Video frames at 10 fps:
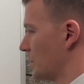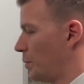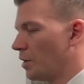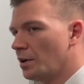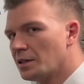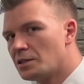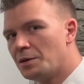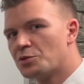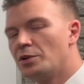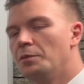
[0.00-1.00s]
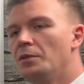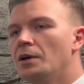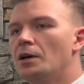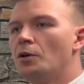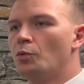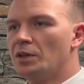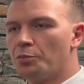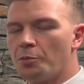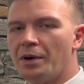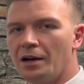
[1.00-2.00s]
spiraling slipstream. When the
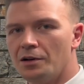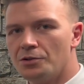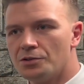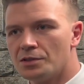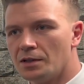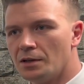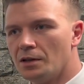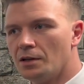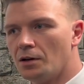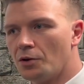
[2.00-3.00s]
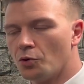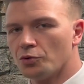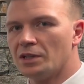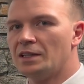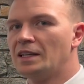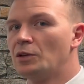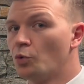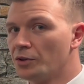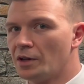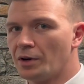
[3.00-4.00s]
propellers are rotating in
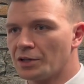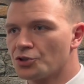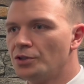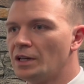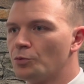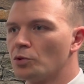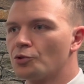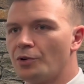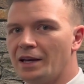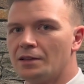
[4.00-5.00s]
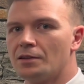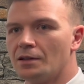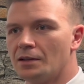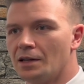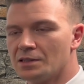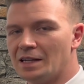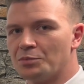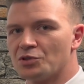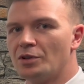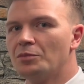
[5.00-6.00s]
one direction, it will create the
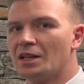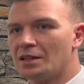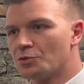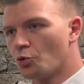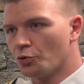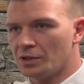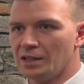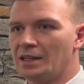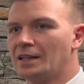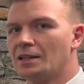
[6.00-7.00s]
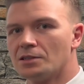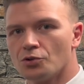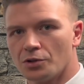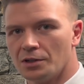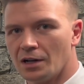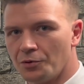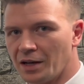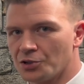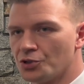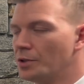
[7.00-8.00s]
slipstream that is rotating in a certain
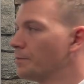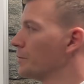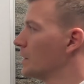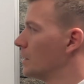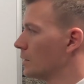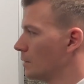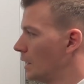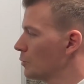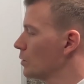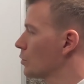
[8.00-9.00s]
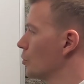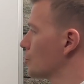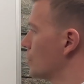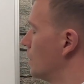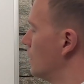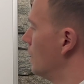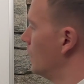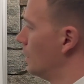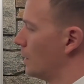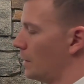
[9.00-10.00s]
direction. That will cause the
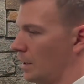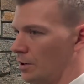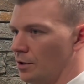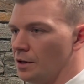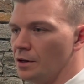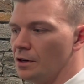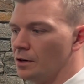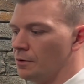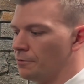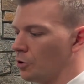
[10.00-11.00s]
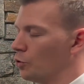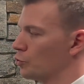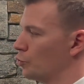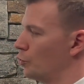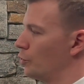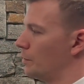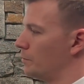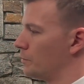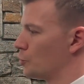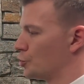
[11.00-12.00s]
air flow
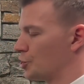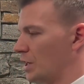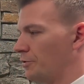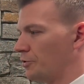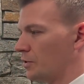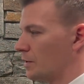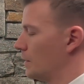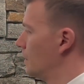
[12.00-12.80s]
to shift,